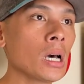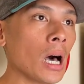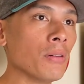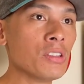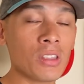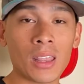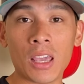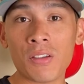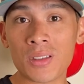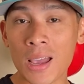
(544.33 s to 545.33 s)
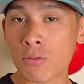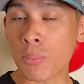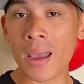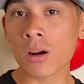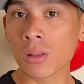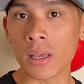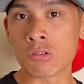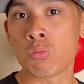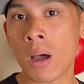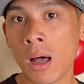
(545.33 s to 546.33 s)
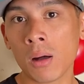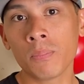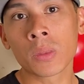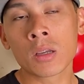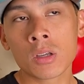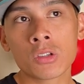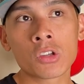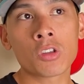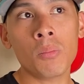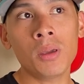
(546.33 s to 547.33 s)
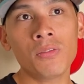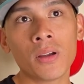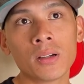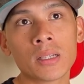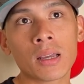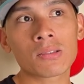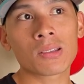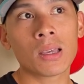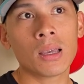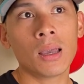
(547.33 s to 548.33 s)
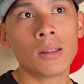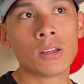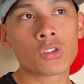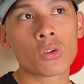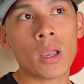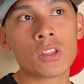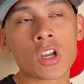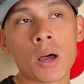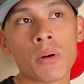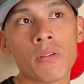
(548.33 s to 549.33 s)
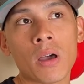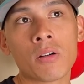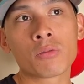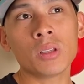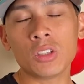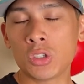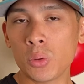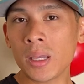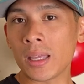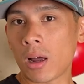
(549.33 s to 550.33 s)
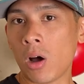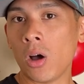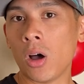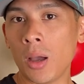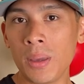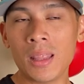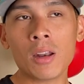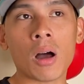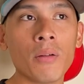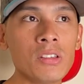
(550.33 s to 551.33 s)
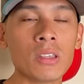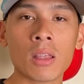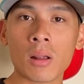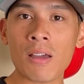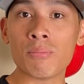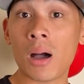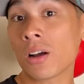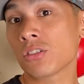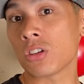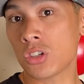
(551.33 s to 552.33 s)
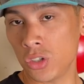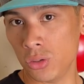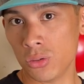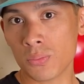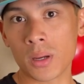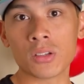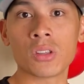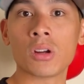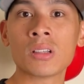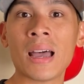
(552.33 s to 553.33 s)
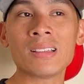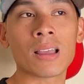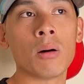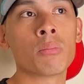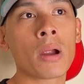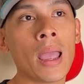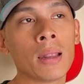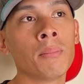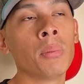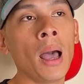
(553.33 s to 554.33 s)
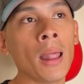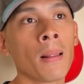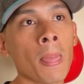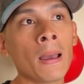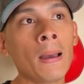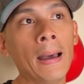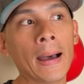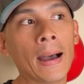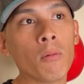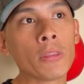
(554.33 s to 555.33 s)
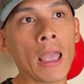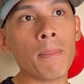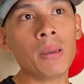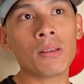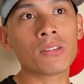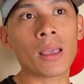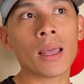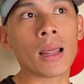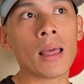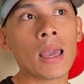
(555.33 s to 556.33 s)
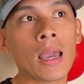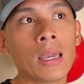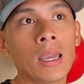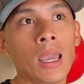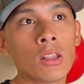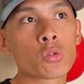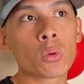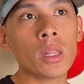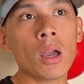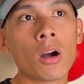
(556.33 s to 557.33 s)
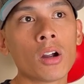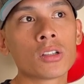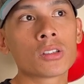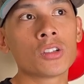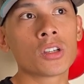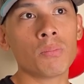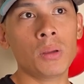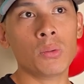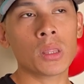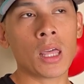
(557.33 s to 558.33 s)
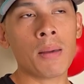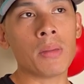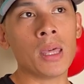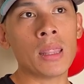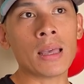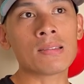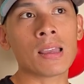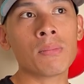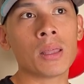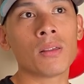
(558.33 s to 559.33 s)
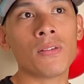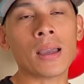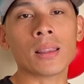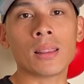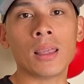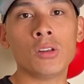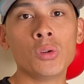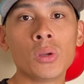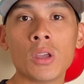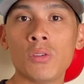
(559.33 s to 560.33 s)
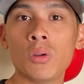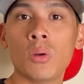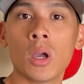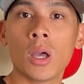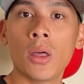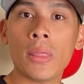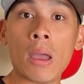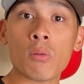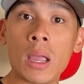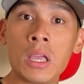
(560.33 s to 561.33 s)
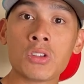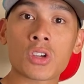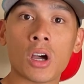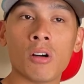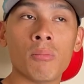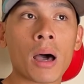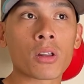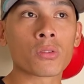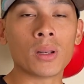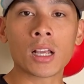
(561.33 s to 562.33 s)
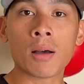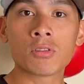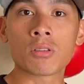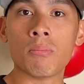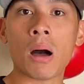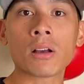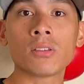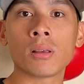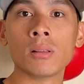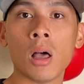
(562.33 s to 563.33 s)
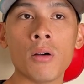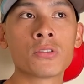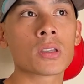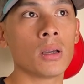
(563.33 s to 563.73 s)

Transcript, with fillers: Obviously, they even have apparel as well. So to me, Fairtex does a great job of, of really doing it all. I mean, they don't obviously they don't have boxing shoes because they're a Thai style brand, but uh, with that being said, it's really hard to compete with them in that segment and the fact that they do give you that range of models when it comes to boxing gloves.